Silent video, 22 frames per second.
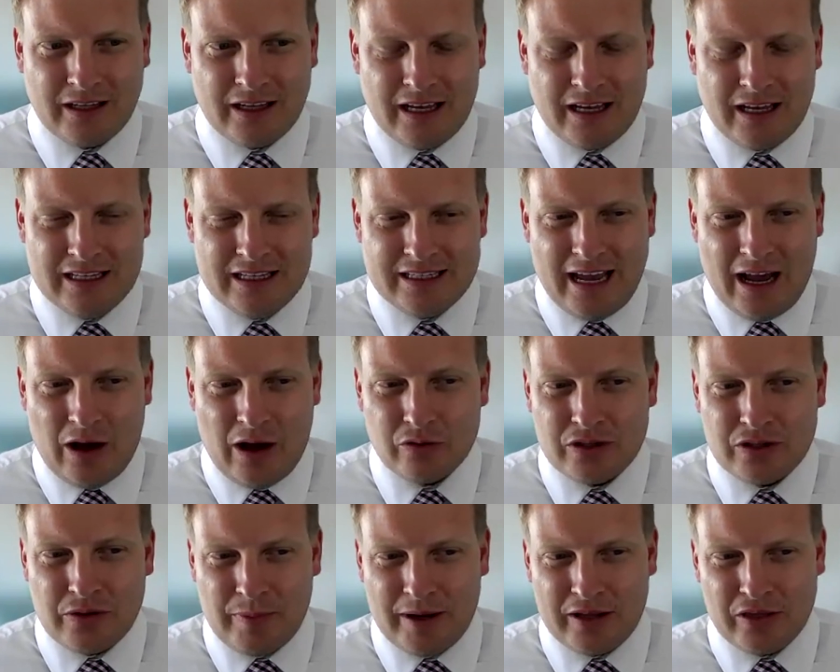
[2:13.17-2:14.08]
is
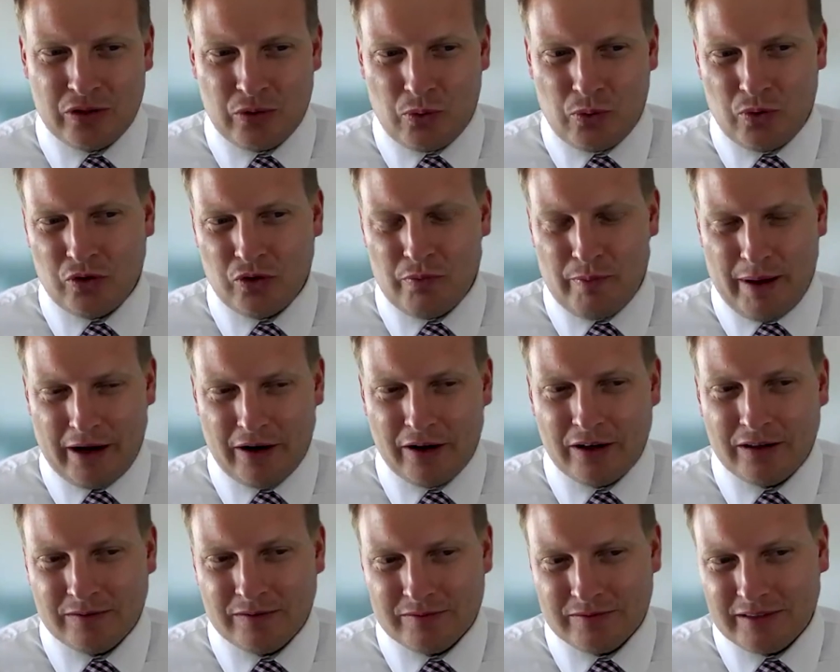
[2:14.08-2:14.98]
out to make the world
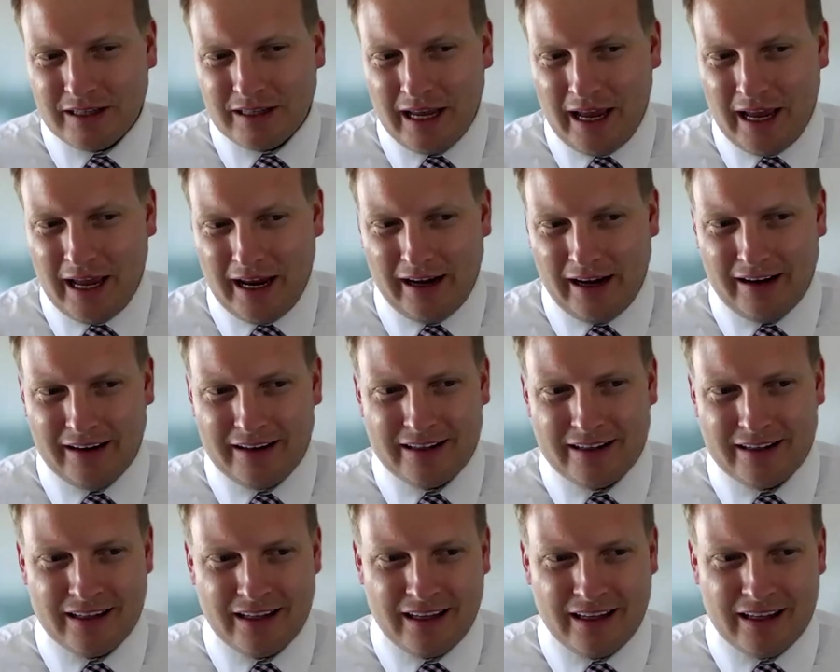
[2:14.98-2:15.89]
better, and
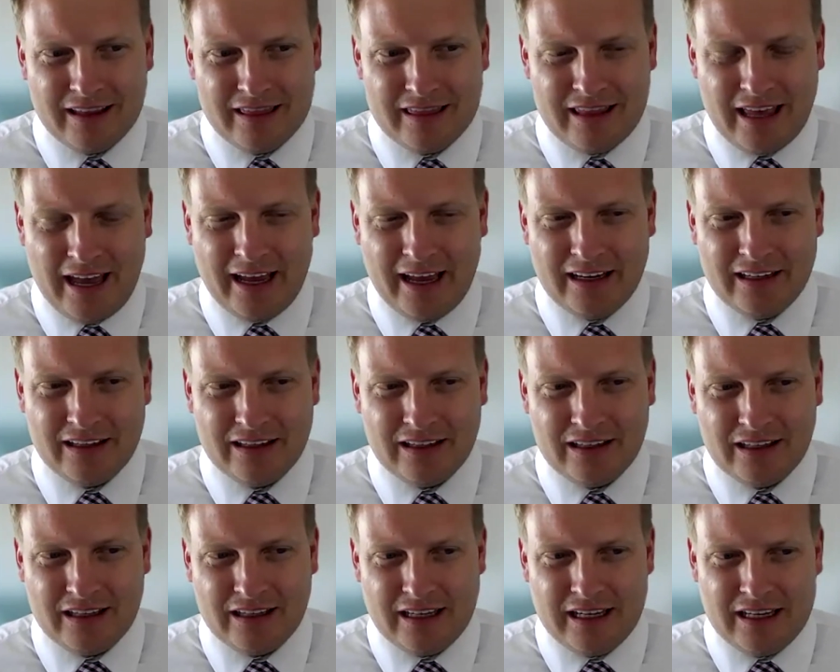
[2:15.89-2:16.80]
that
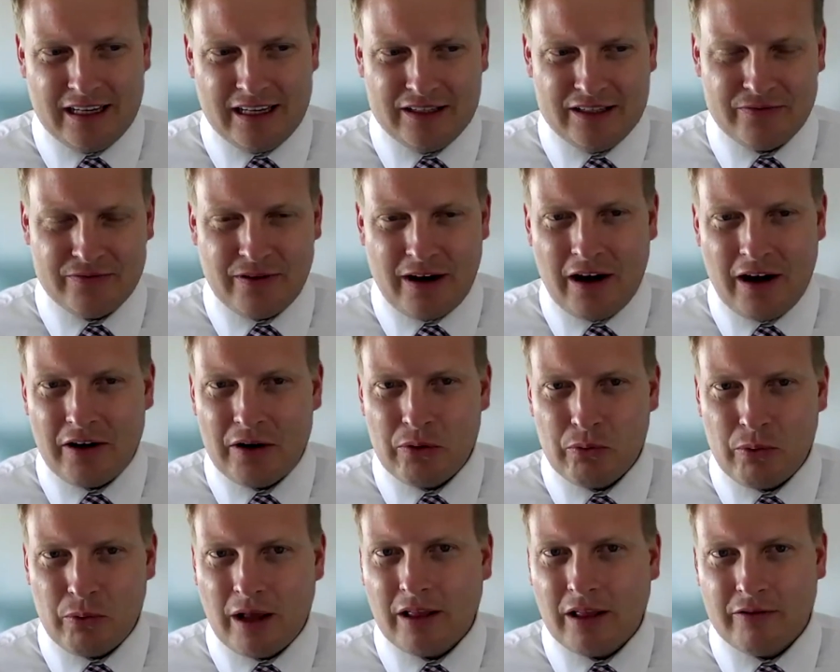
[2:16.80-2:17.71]
is very
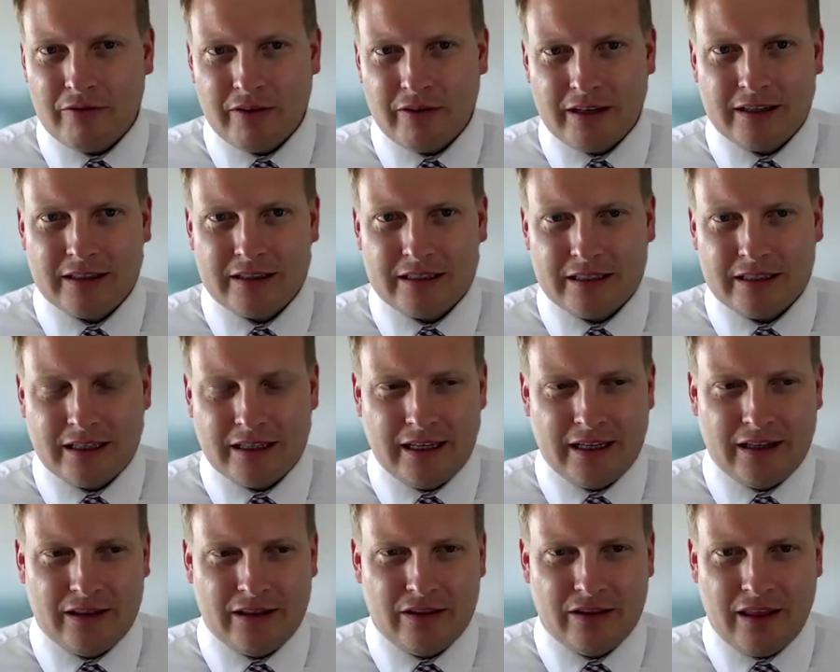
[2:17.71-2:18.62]
relevant
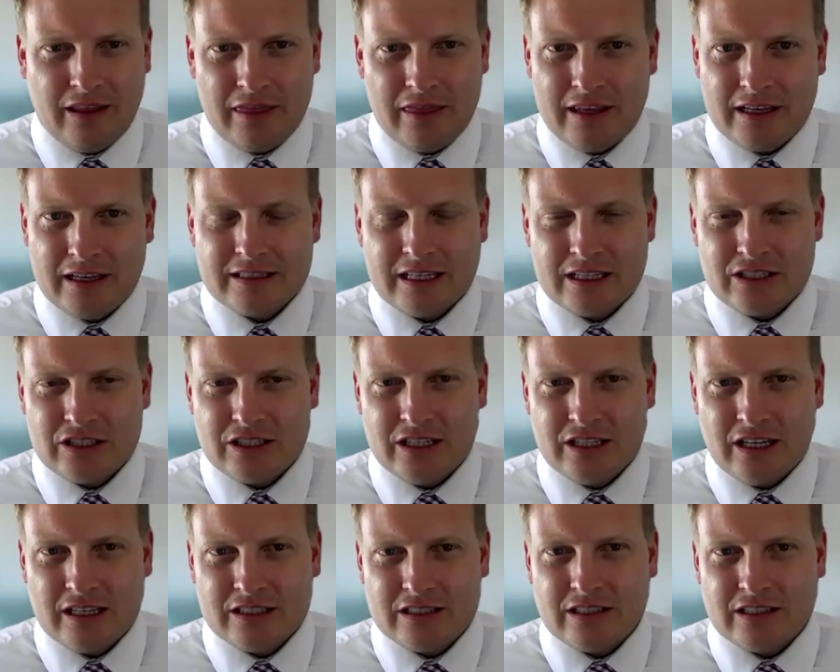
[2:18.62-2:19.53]
in the things that she
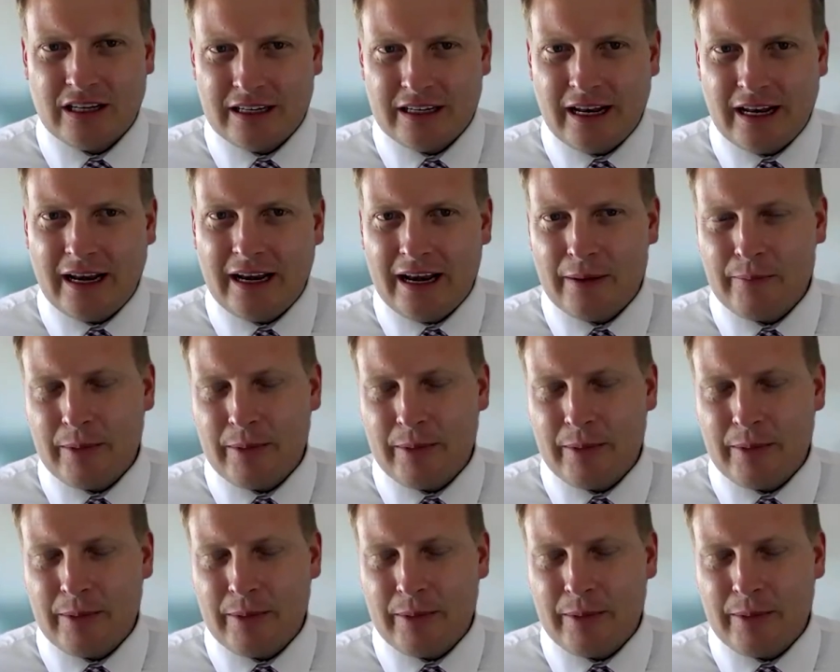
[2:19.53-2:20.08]
does on a day-to-day